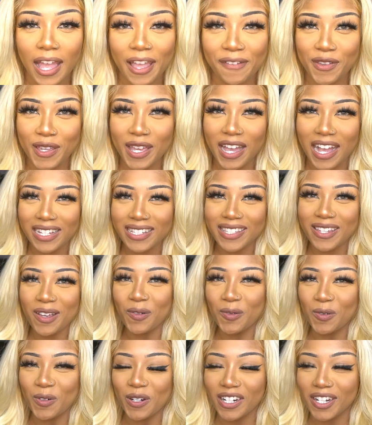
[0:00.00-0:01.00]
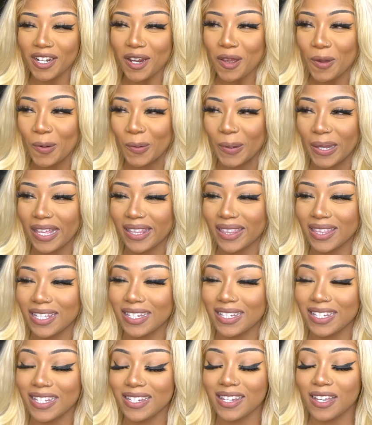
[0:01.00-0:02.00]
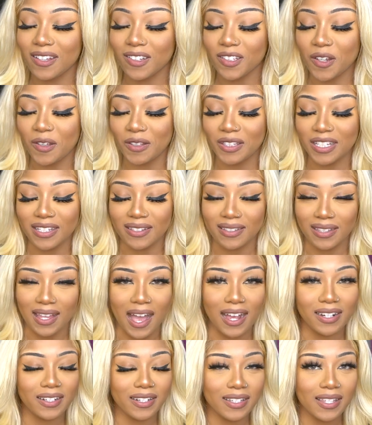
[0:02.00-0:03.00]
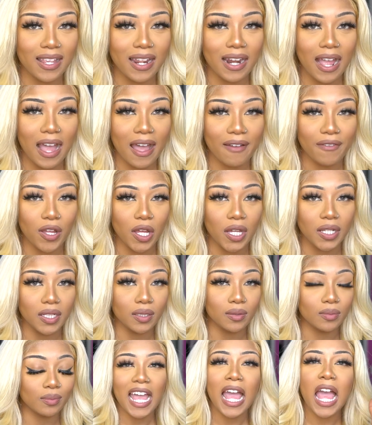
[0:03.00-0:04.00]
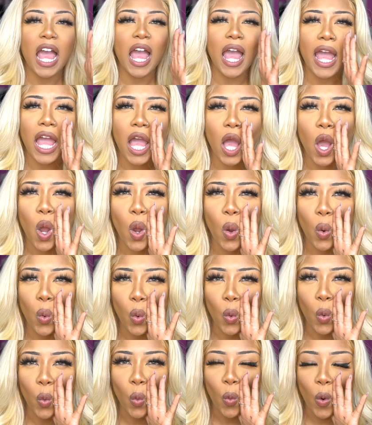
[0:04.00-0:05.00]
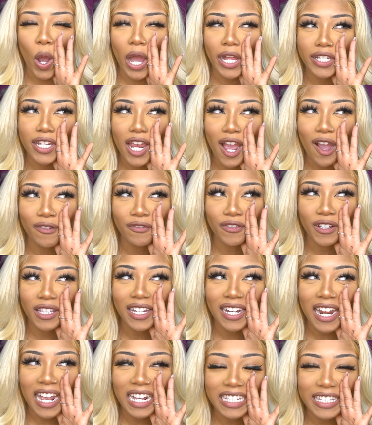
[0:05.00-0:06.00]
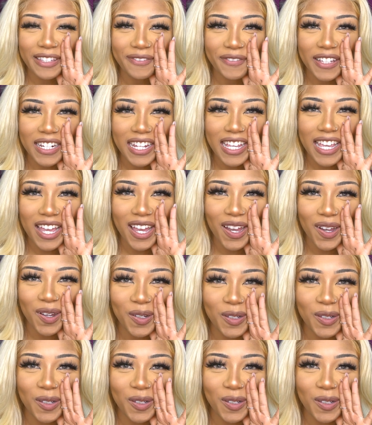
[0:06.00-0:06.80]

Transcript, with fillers: If you guys want to know the details on these lashes that I have on, watch out for the next video.